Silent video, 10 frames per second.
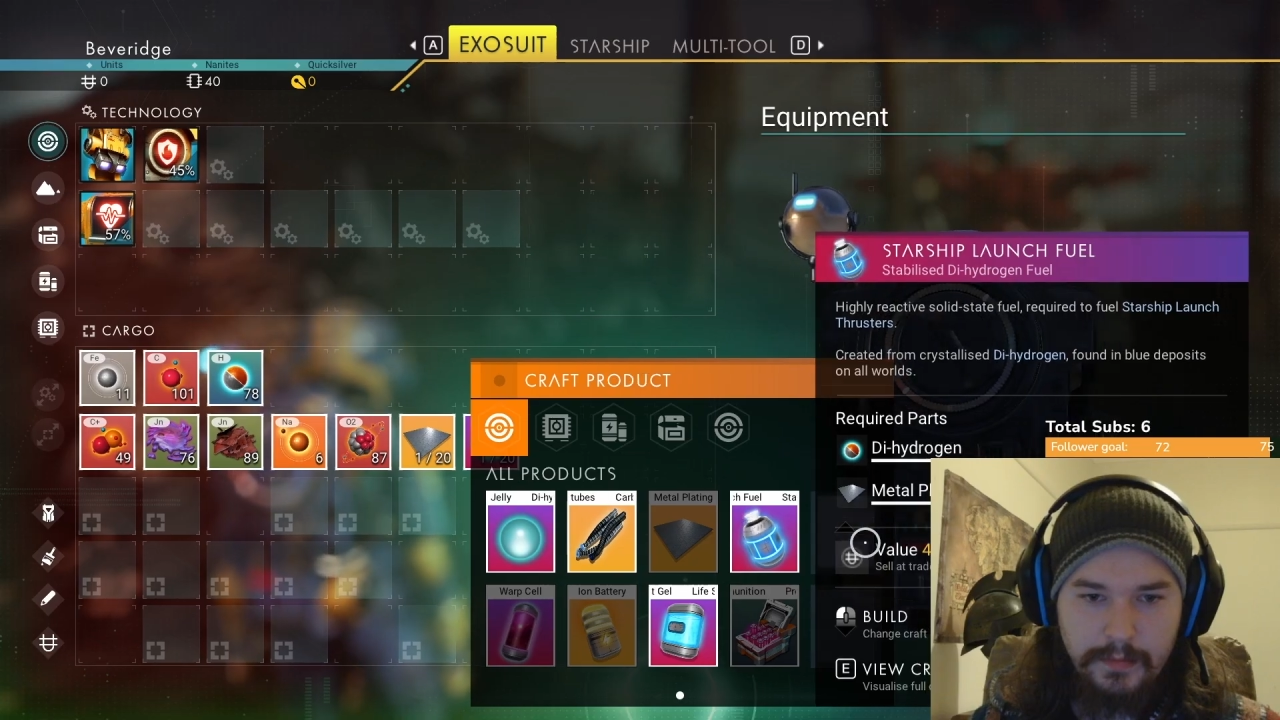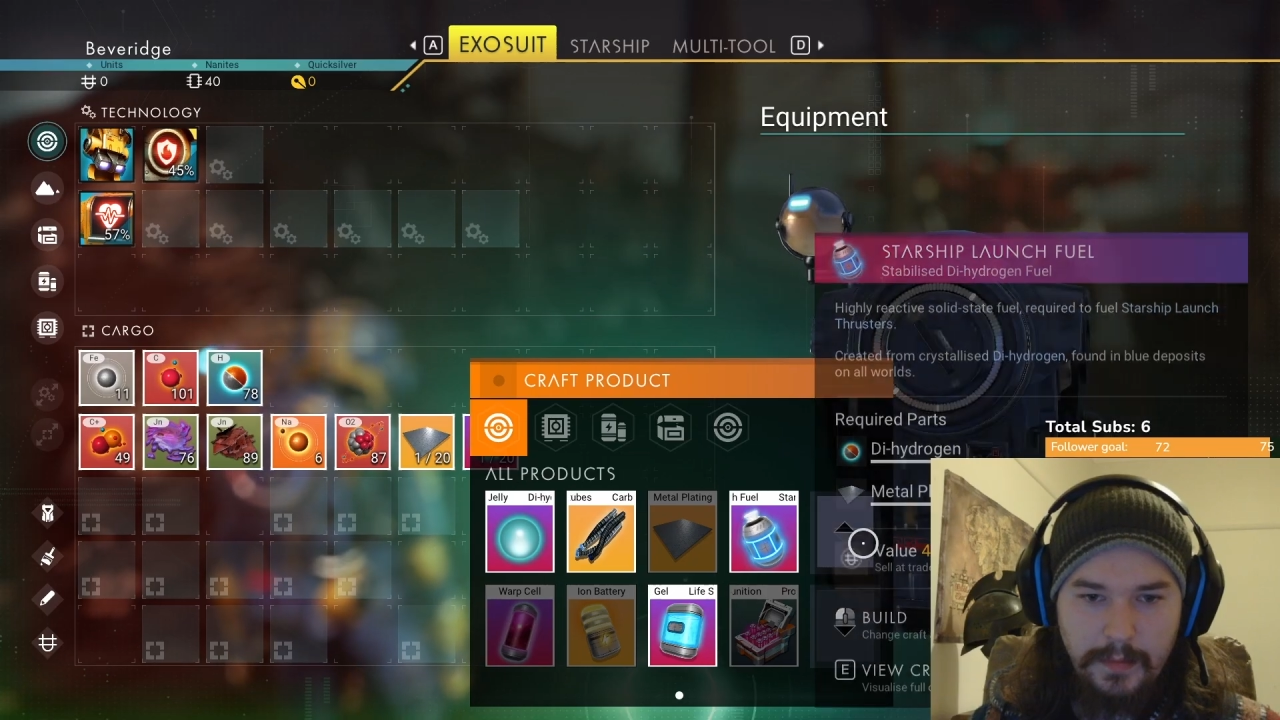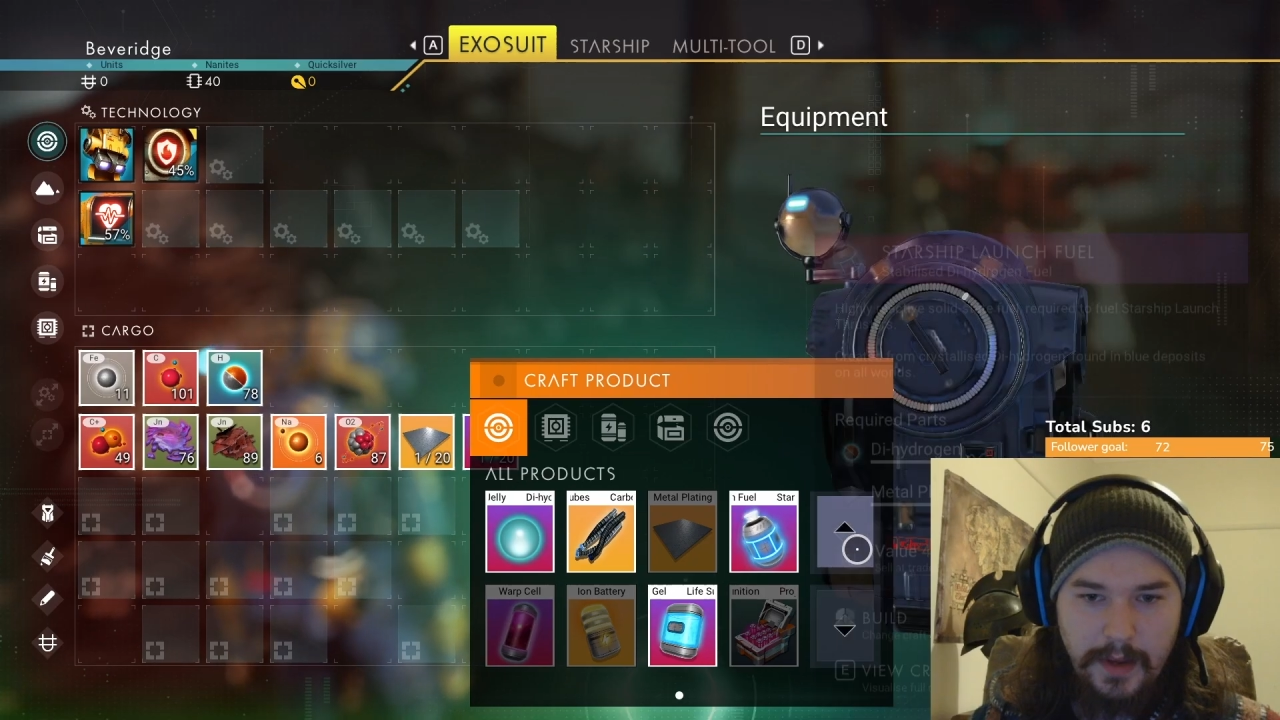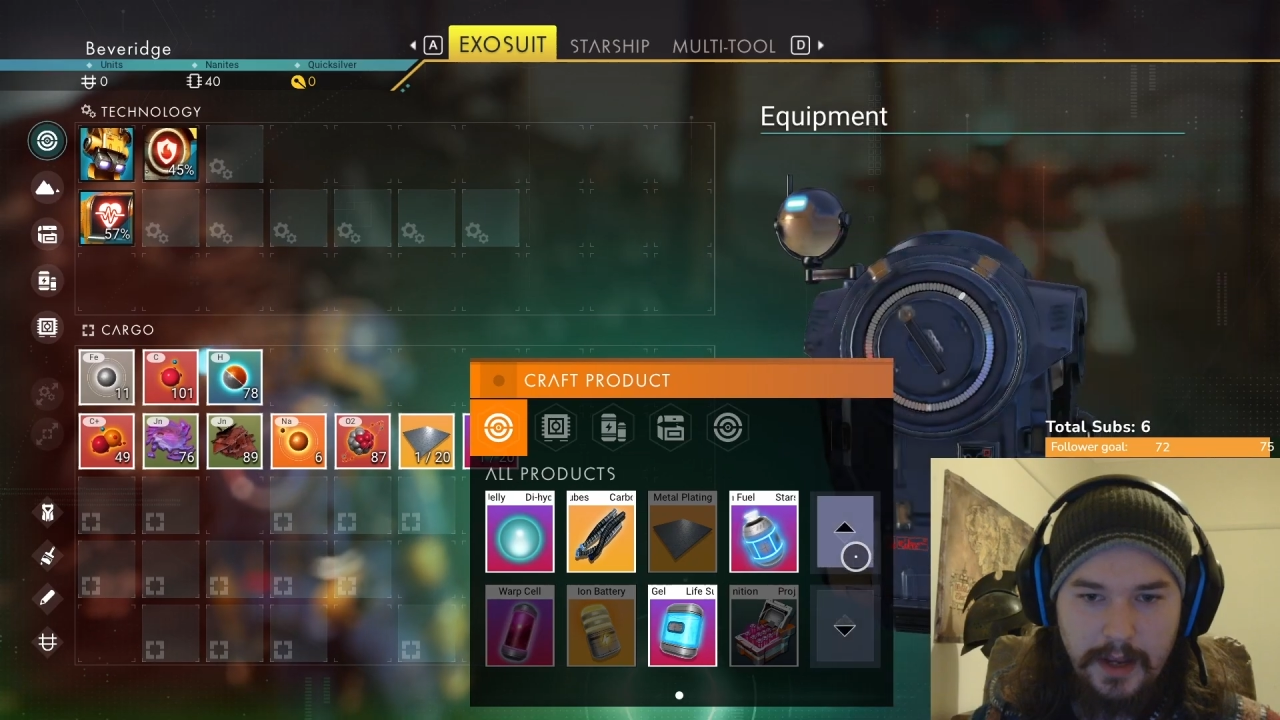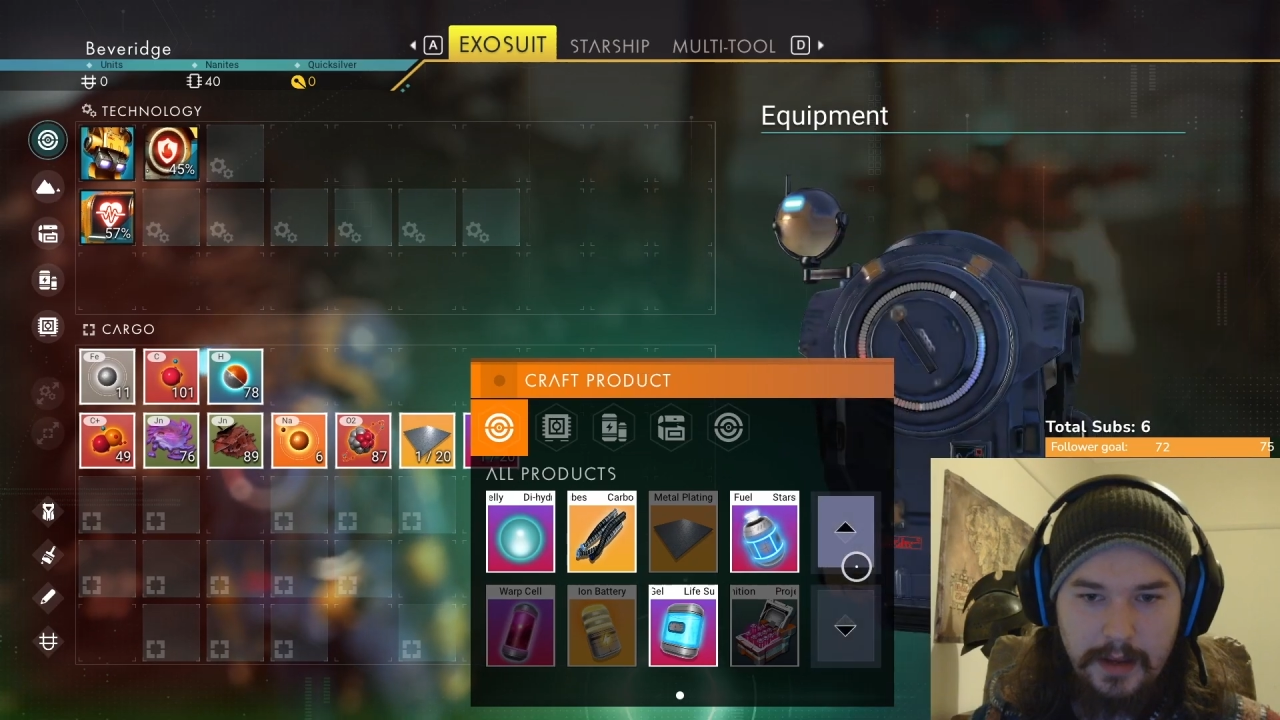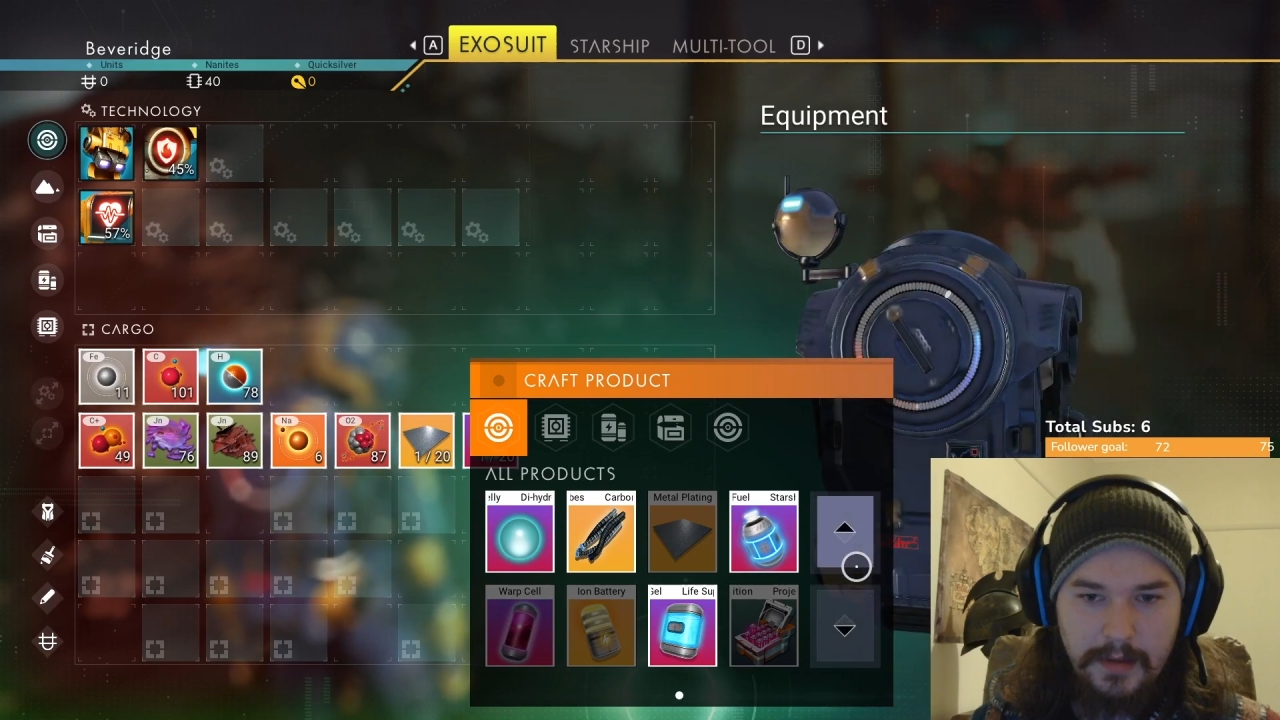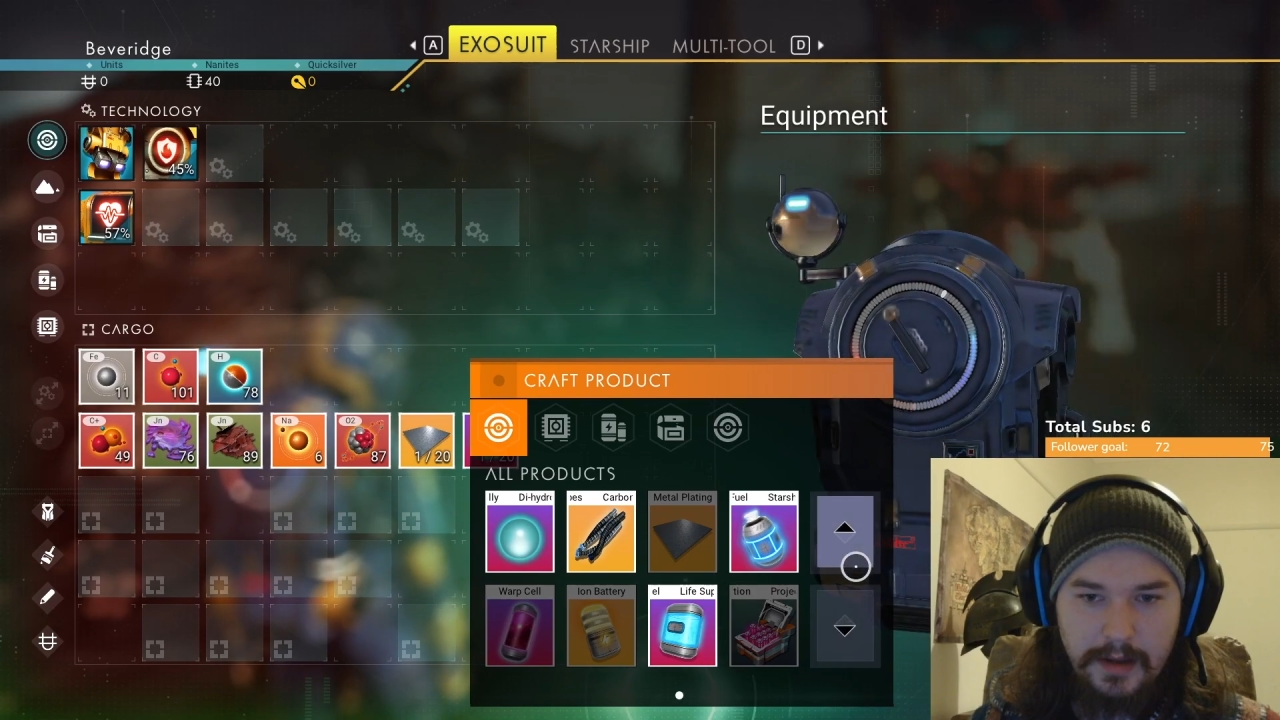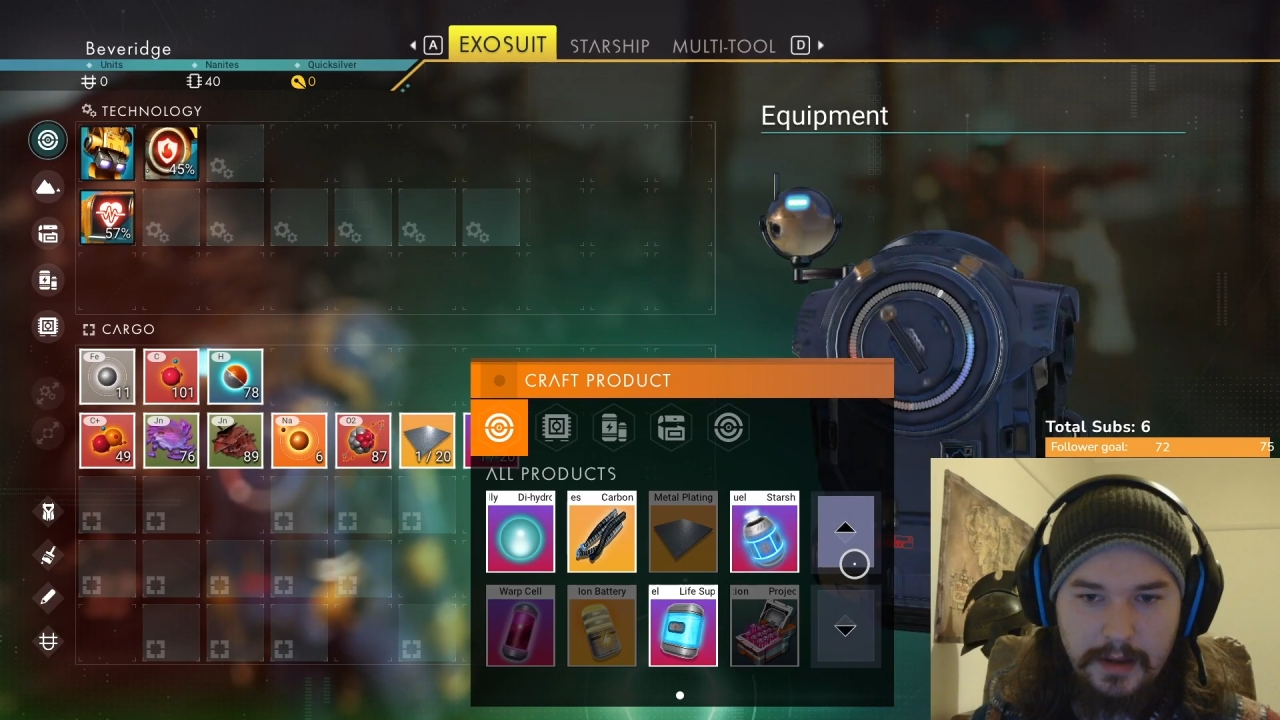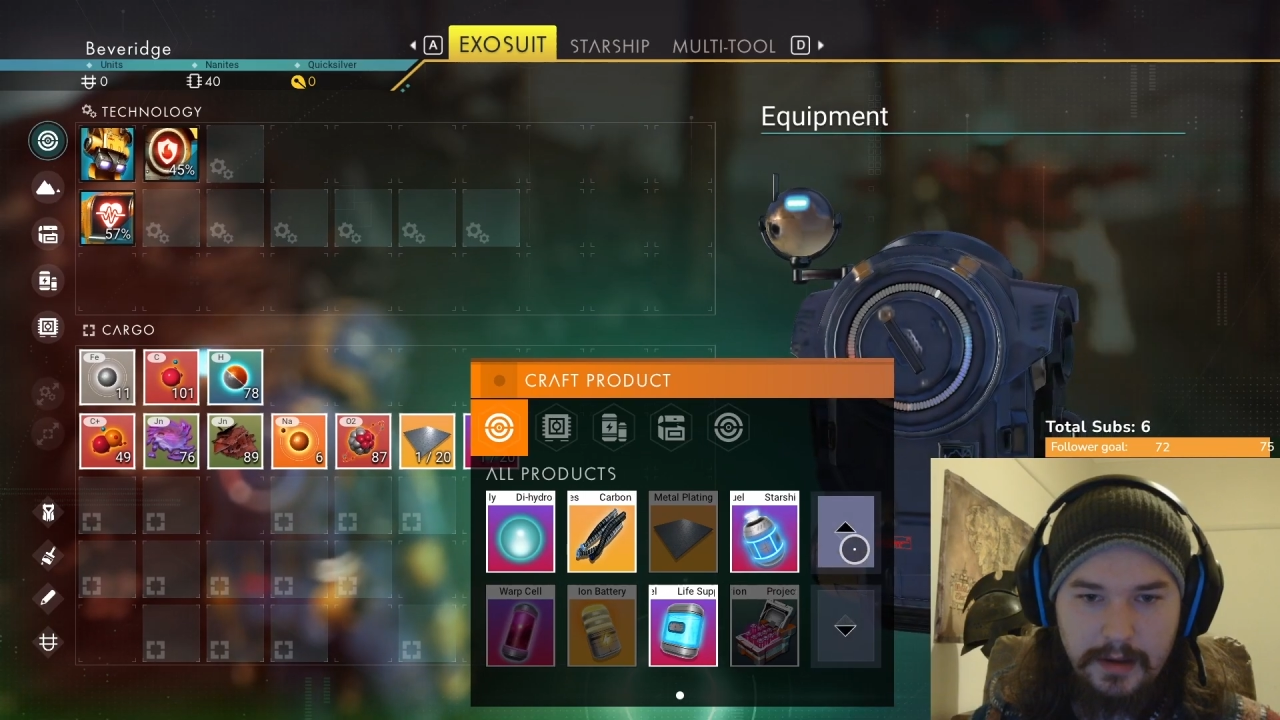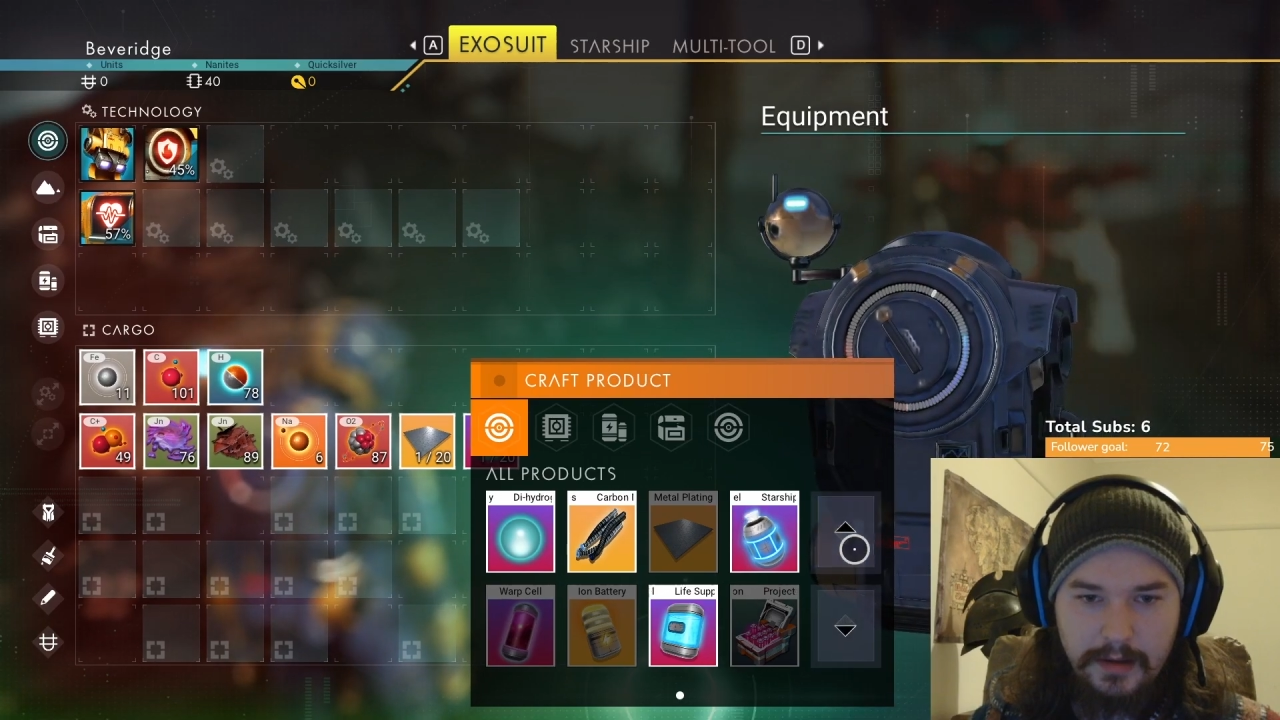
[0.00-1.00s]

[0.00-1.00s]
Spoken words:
Maybe.